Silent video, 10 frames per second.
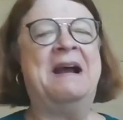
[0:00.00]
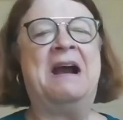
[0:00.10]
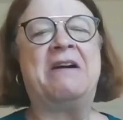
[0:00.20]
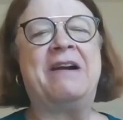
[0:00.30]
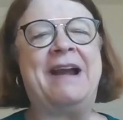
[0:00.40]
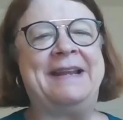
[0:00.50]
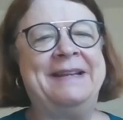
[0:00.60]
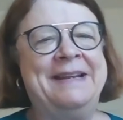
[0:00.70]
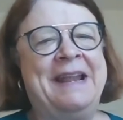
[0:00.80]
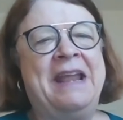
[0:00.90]
All right.
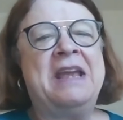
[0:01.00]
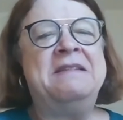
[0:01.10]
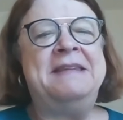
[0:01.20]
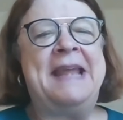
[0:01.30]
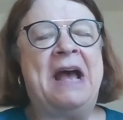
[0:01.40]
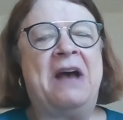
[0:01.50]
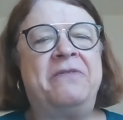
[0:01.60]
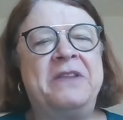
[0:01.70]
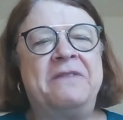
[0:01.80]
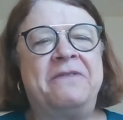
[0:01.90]
Now
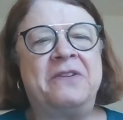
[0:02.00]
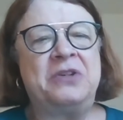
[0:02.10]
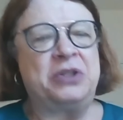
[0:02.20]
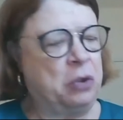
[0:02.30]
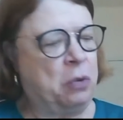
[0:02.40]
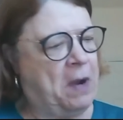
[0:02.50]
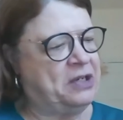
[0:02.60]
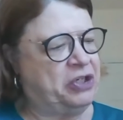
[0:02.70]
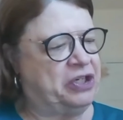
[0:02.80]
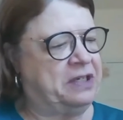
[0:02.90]
for the first
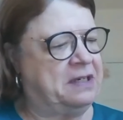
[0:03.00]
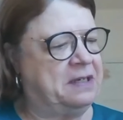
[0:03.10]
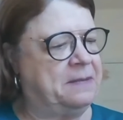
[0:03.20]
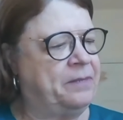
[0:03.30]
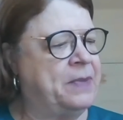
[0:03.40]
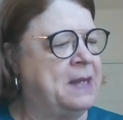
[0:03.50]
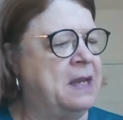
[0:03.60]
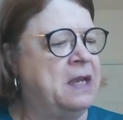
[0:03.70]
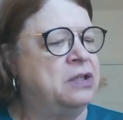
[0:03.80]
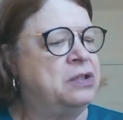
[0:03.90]
question.
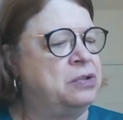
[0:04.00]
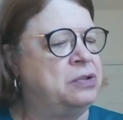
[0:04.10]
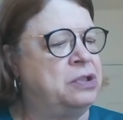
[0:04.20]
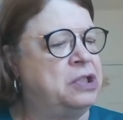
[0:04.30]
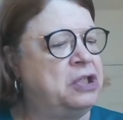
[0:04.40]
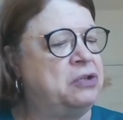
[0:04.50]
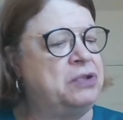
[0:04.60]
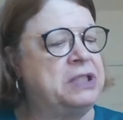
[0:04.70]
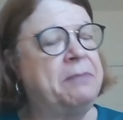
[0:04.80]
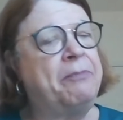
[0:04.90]
Do
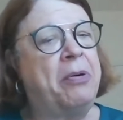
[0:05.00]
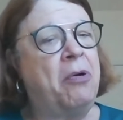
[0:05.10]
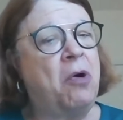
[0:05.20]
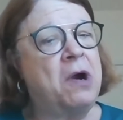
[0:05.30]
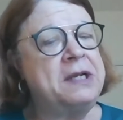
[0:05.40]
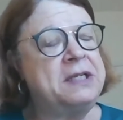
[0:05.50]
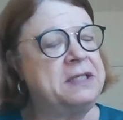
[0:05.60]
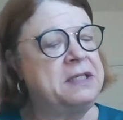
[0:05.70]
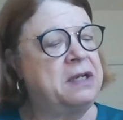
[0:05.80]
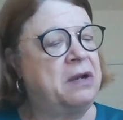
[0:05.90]
you
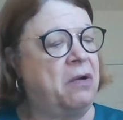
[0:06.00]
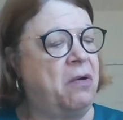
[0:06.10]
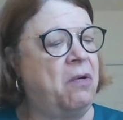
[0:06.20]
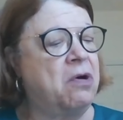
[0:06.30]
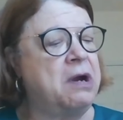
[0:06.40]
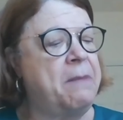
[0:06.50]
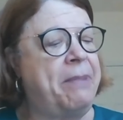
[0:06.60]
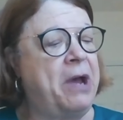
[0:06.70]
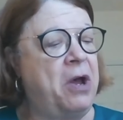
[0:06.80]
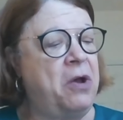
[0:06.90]
support or
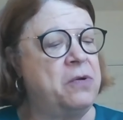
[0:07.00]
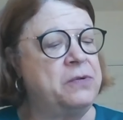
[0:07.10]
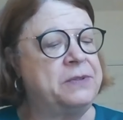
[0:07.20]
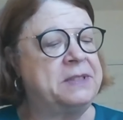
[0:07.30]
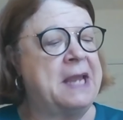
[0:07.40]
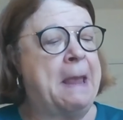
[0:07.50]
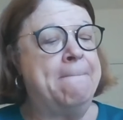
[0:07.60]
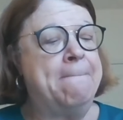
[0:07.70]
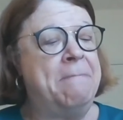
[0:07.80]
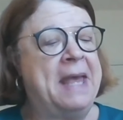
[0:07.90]
oppose
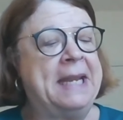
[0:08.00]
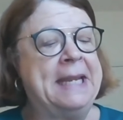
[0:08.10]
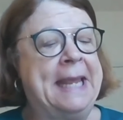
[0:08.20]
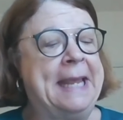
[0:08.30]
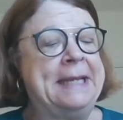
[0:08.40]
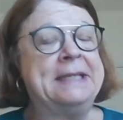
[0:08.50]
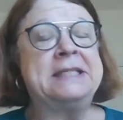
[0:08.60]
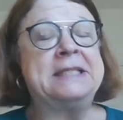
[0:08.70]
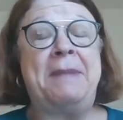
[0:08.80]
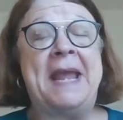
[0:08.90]
Medicaid
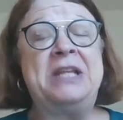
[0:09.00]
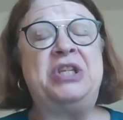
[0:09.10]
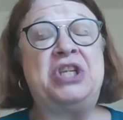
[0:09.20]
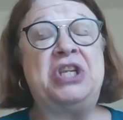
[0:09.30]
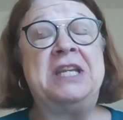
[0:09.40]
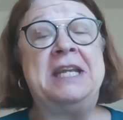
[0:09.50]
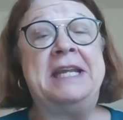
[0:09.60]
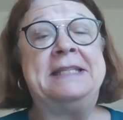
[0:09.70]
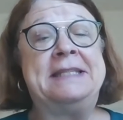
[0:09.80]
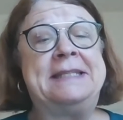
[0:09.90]
expansion
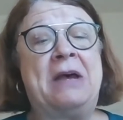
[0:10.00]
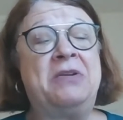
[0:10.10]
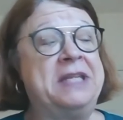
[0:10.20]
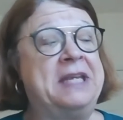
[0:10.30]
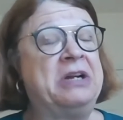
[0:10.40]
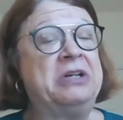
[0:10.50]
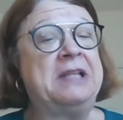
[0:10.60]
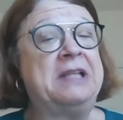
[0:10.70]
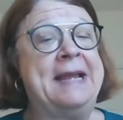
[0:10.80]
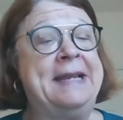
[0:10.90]
in South
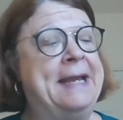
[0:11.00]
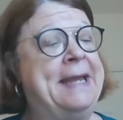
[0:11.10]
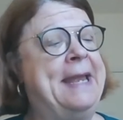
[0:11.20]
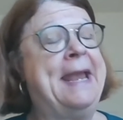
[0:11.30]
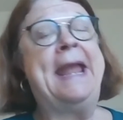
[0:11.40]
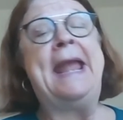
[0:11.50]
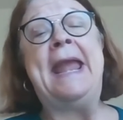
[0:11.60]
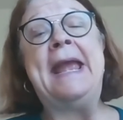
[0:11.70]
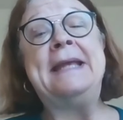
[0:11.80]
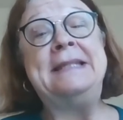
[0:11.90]
Carolina
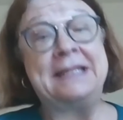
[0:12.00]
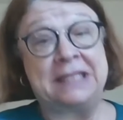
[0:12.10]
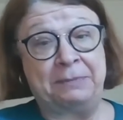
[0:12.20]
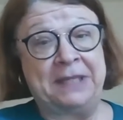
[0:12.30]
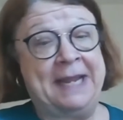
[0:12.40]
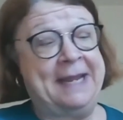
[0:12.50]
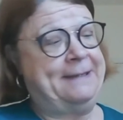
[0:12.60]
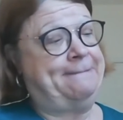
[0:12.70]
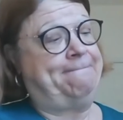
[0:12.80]
and explain?